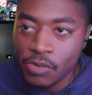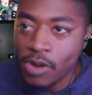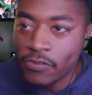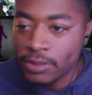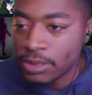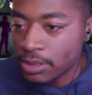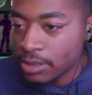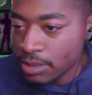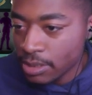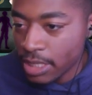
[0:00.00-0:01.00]

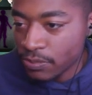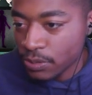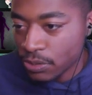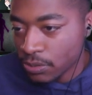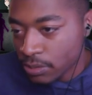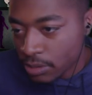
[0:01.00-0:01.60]
references, that's for sure.